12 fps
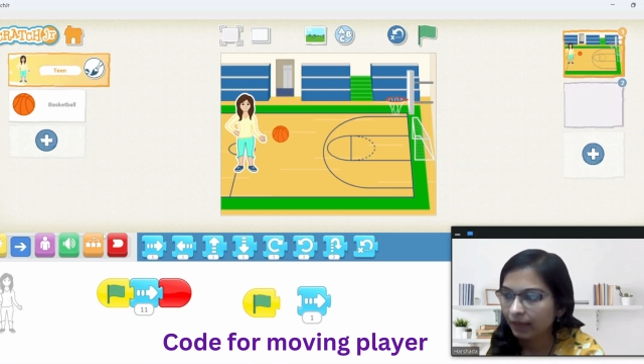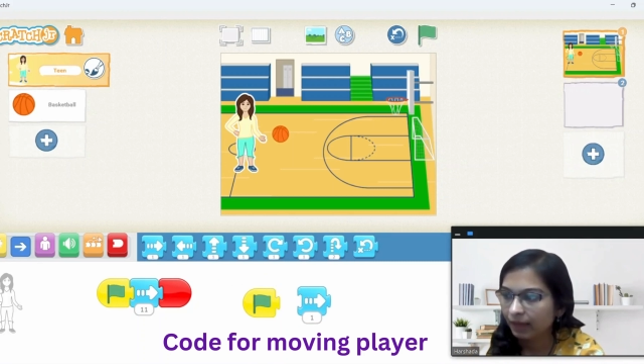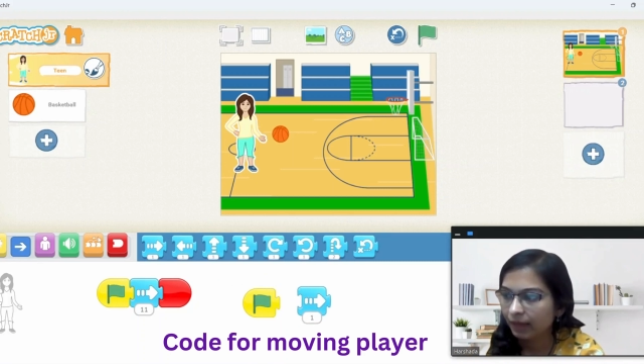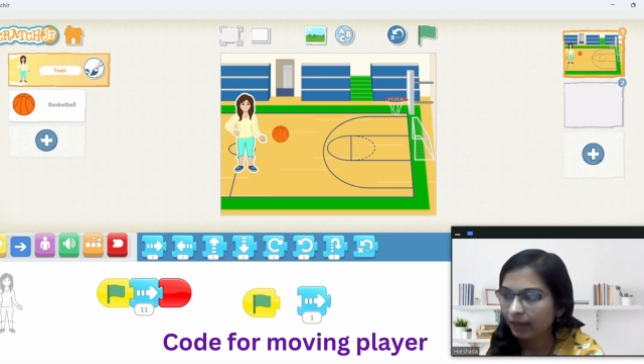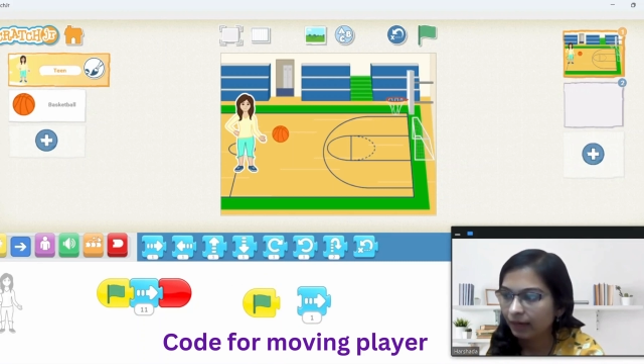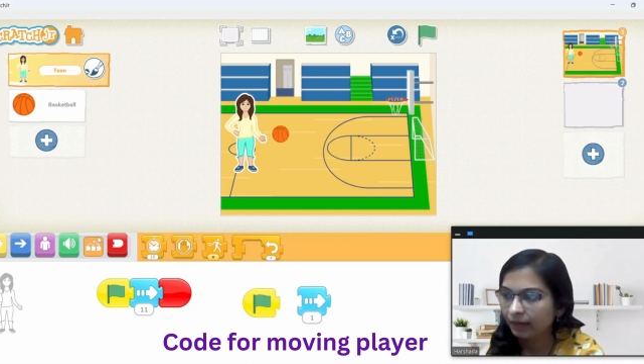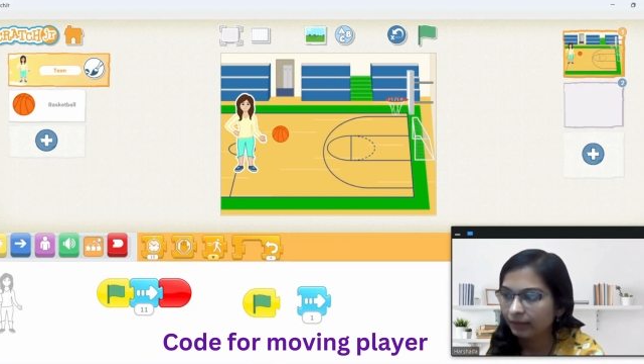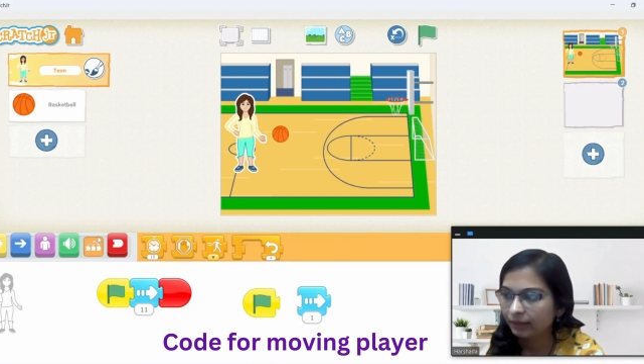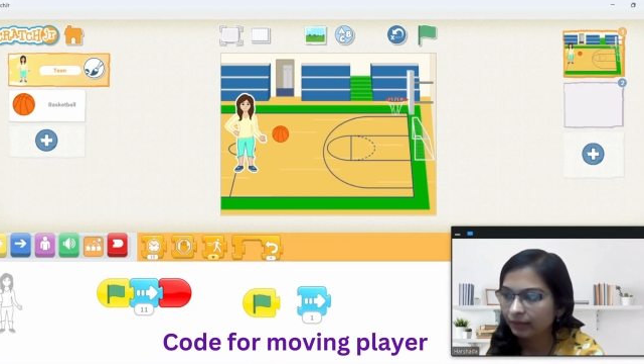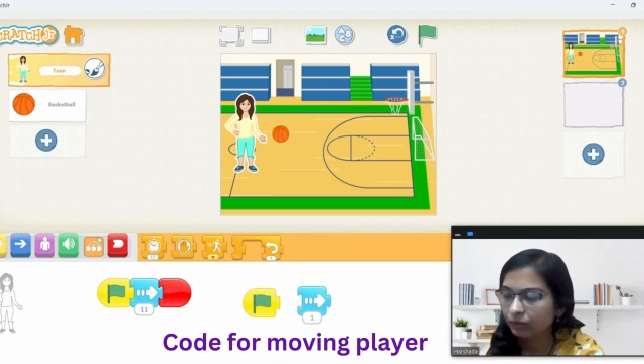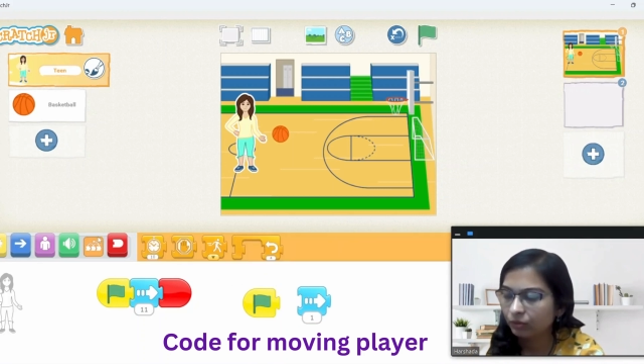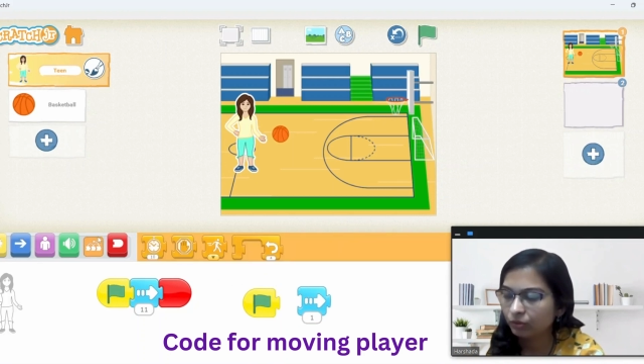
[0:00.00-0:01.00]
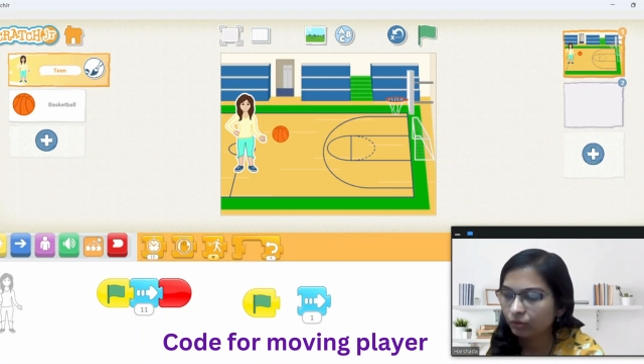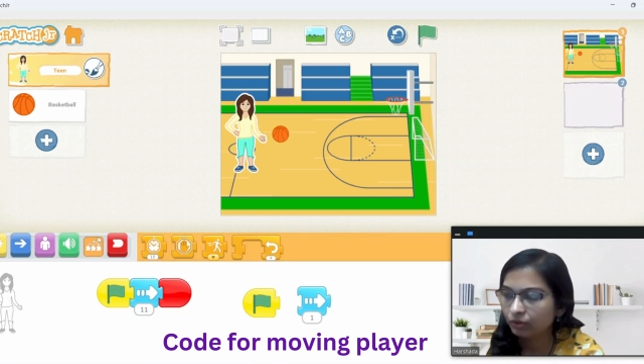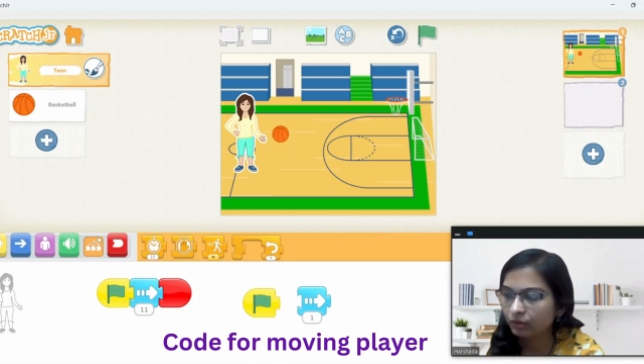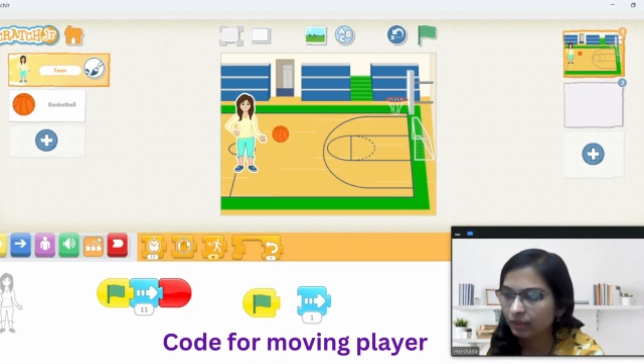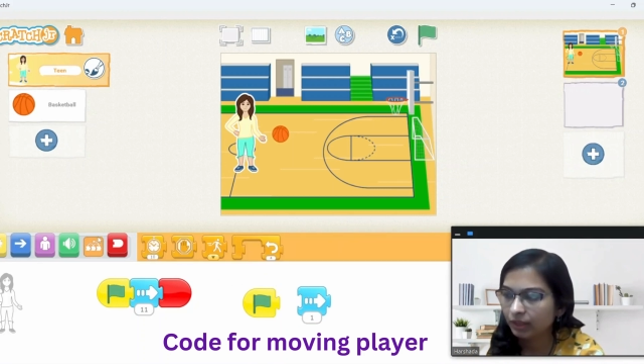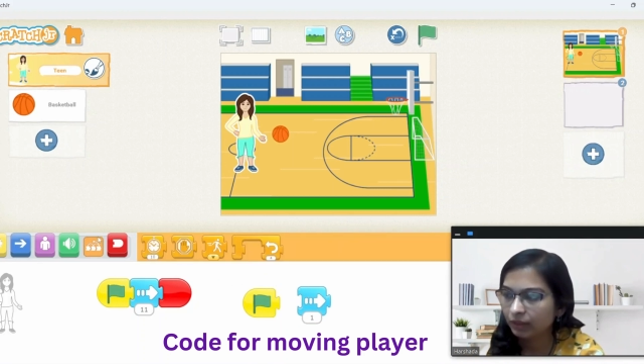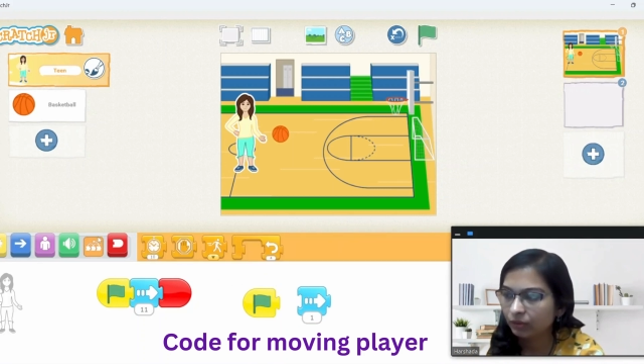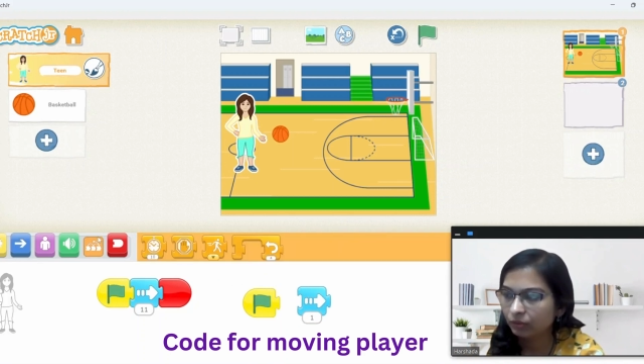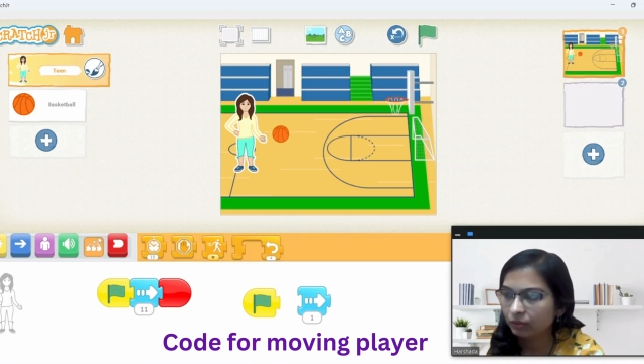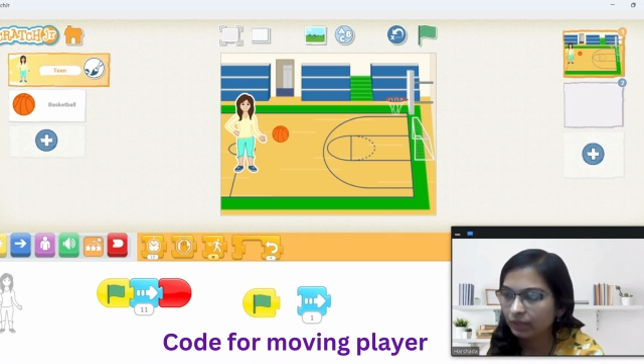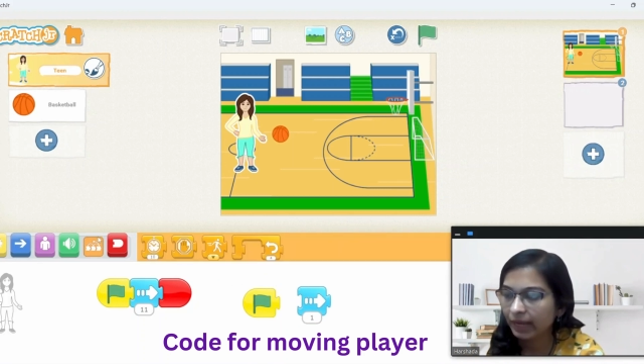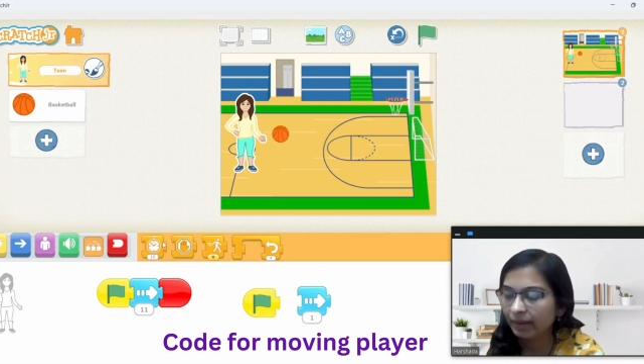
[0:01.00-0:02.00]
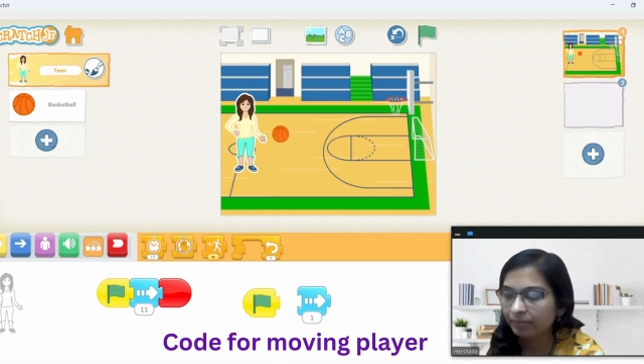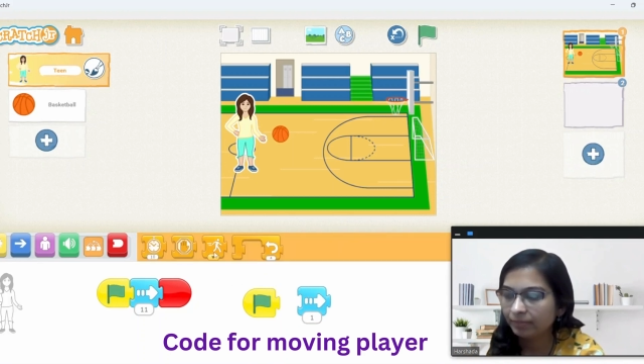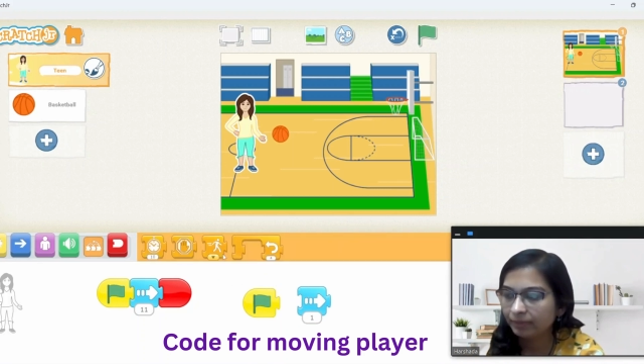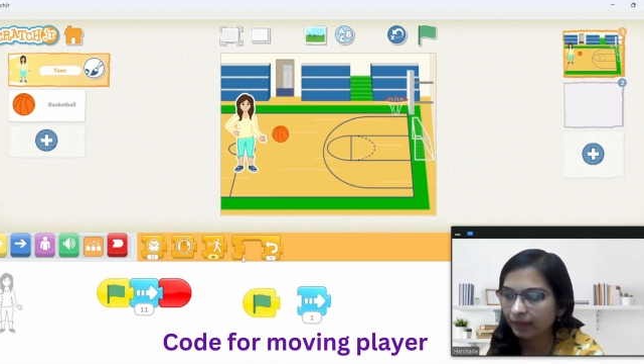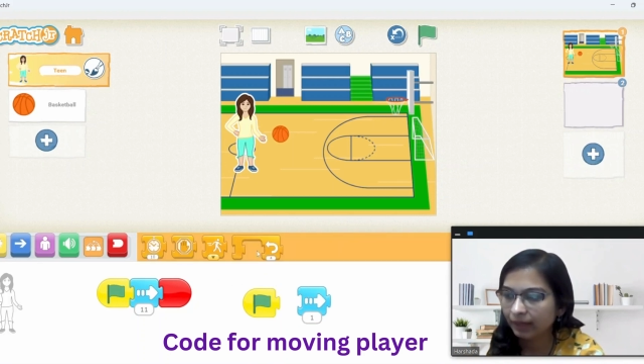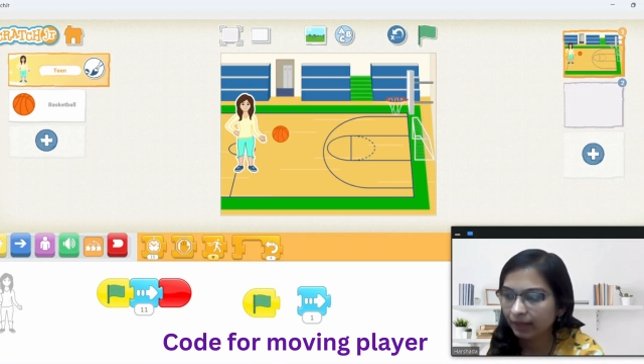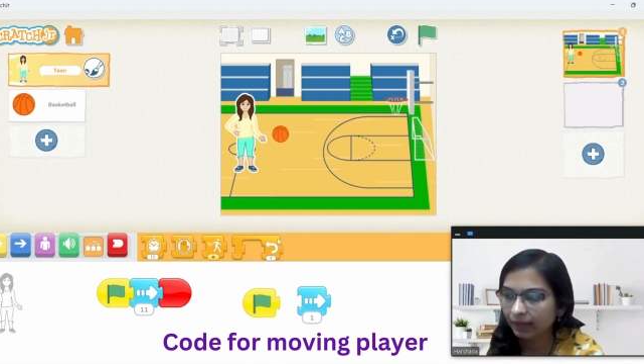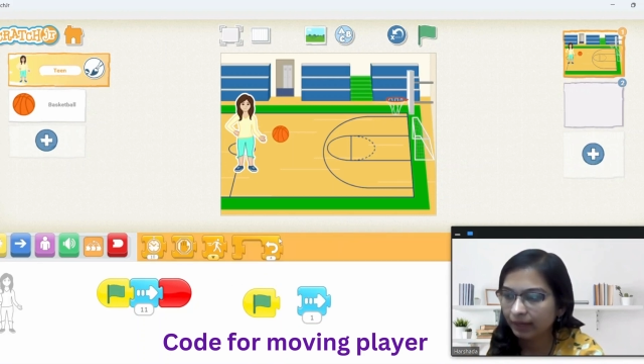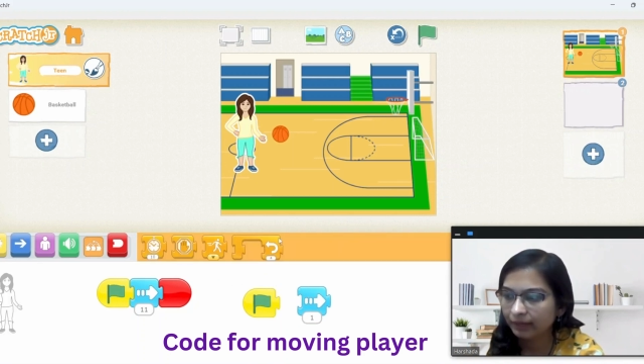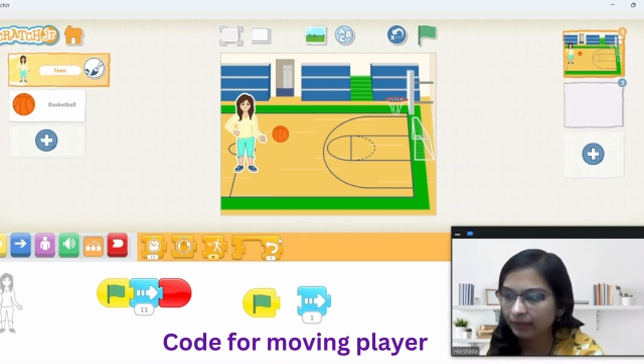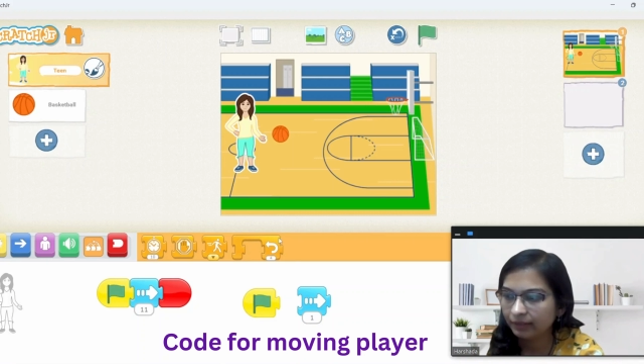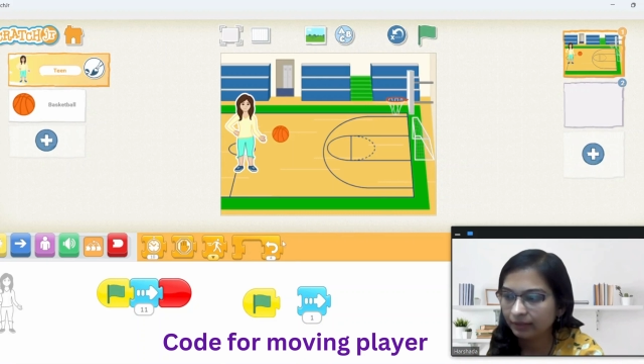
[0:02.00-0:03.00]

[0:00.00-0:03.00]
and then go to the yellow tab and